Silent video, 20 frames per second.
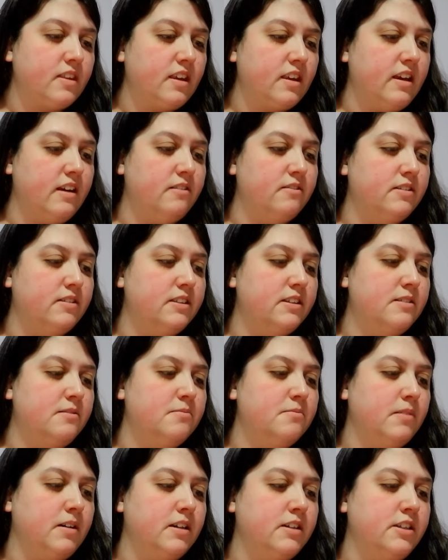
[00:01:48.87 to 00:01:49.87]
It
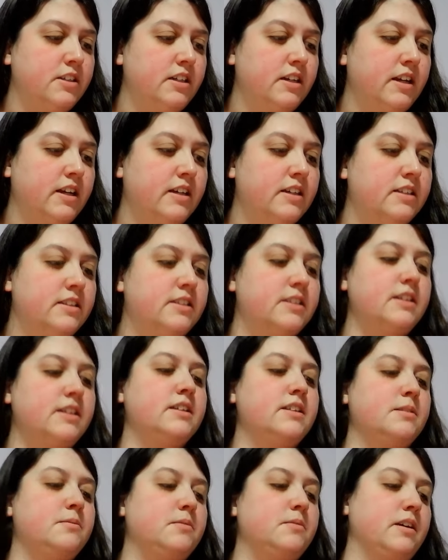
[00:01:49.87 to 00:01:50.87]
wasn't much, and I could see
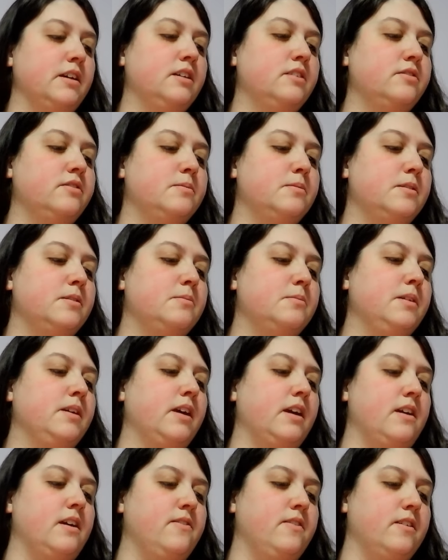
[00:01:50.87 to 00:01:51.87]
some things from her
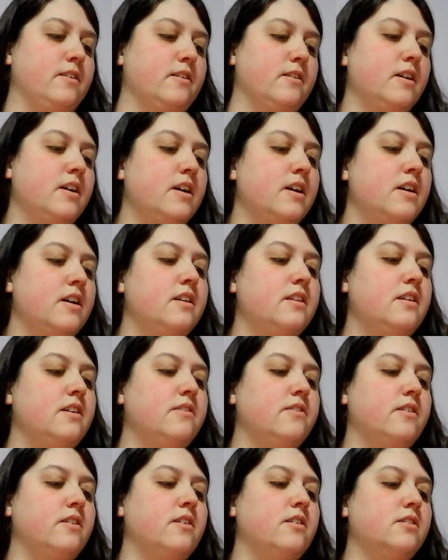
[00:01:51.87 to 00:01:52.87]
behavior. They
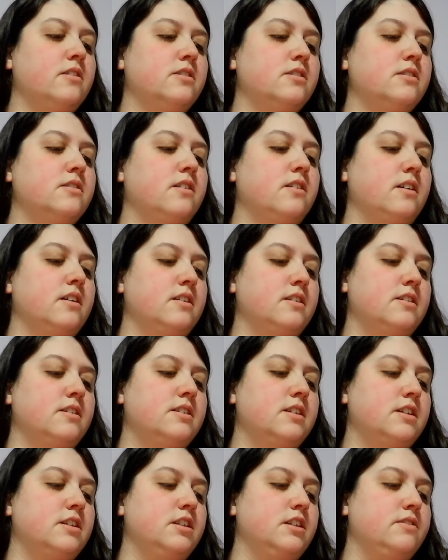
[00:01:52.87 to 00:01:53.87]
were also honest
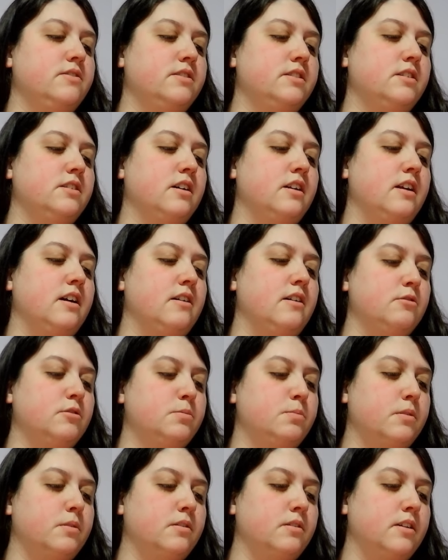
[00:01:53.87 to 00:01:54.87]
that she was not
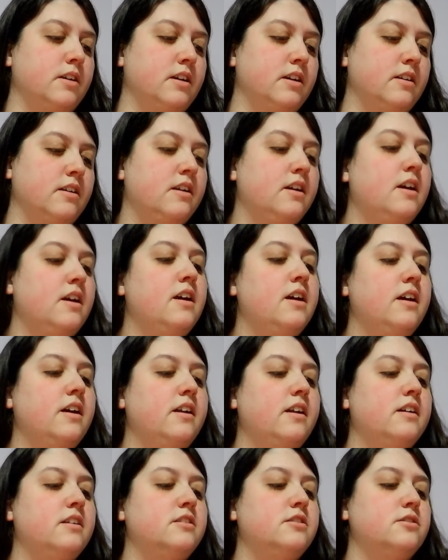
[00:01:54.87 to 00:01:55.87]
housebroken
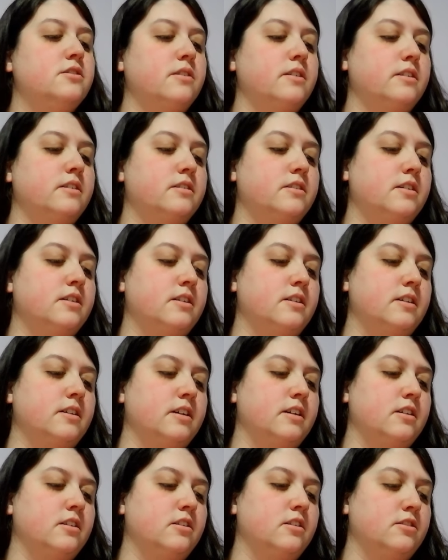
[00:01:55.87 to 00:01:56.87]
and had soiled her
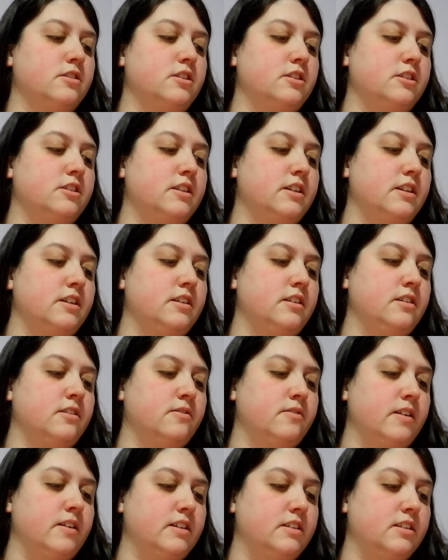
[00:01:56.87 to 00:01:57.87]
enclosures in the
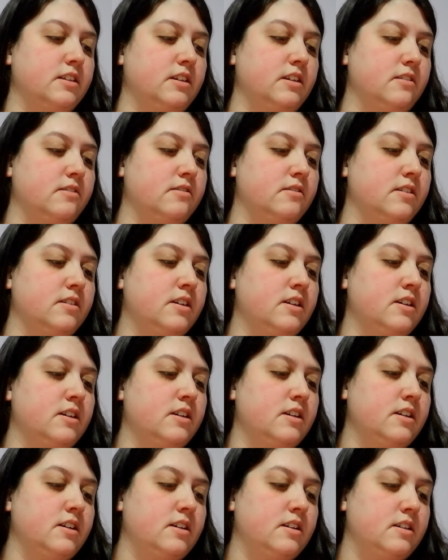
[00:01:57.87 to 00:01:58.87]
rescue.
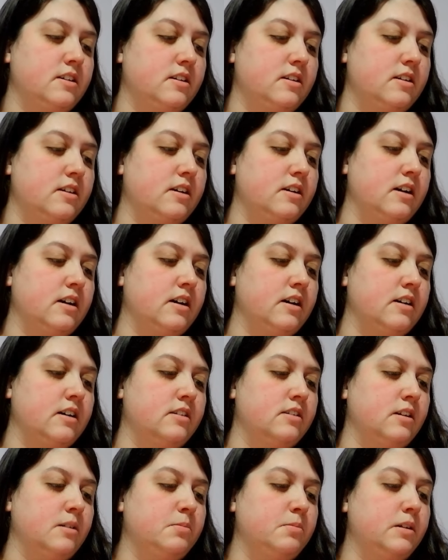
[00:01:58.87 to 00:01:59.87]

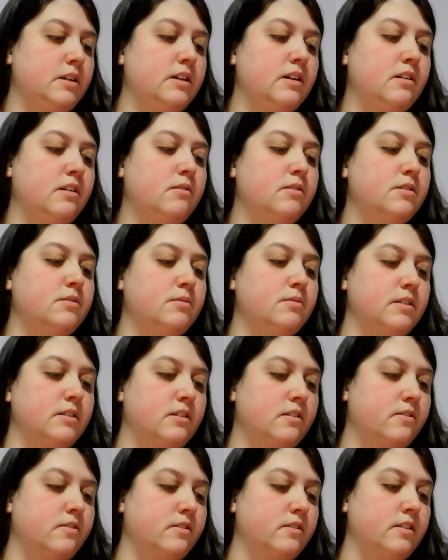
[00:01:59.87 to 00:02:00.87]
Adopting her was
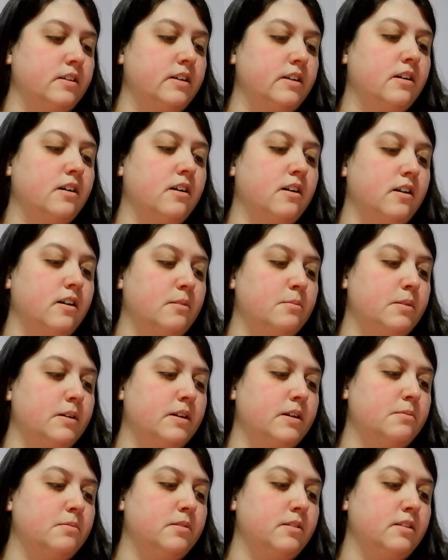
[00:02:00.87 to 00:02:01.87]
wonderful and hard, but
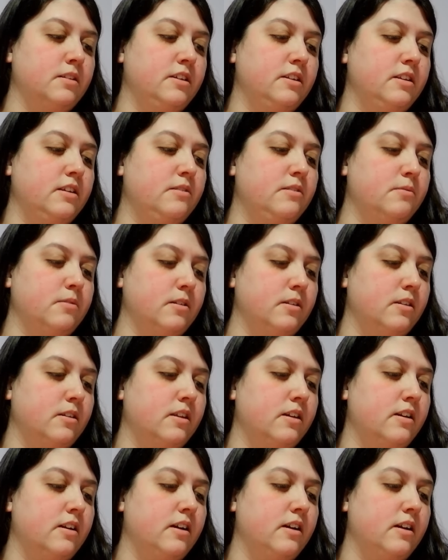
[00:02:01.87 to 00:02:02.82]
completely worth it.